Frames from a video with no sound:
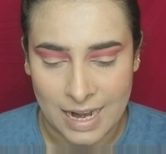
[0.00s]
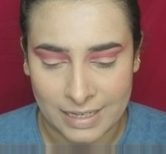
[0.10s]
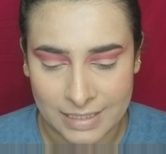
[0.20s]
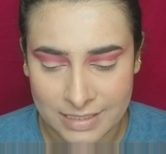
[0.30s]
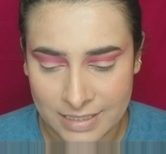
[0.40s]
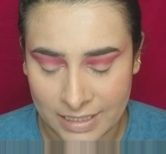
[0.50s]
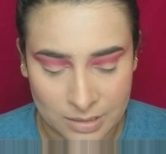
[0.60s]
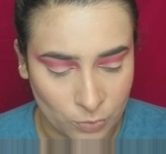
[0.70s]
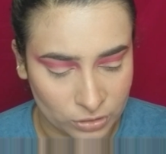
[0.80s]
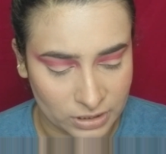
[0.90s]
and let's take
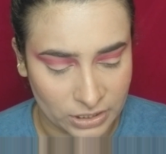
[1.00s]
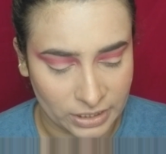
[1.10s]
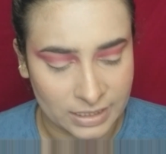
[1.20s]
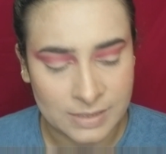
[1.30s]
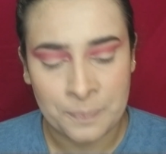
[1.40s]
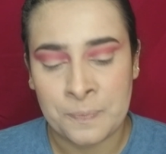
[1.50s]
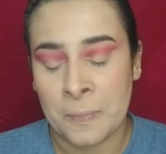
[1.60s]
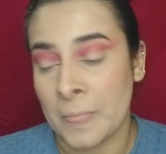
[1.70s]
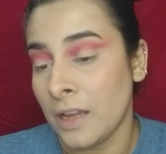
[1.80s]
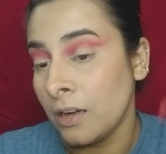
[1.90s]
them on the crease.
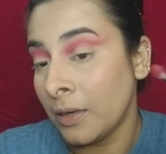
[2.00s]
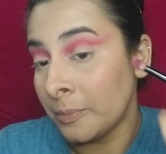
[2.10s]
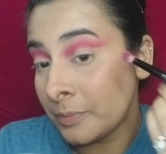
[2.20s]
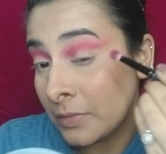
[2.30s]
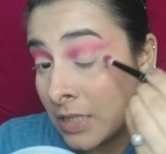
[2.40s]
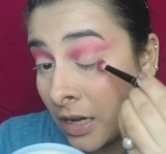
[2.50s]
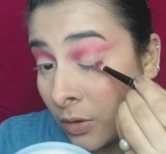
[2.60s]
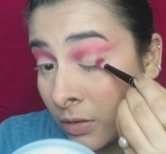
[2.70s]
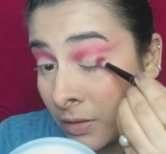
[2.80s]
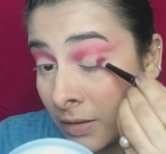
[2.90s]

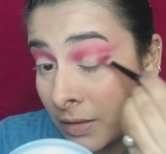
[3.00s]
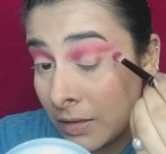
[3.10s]
Now,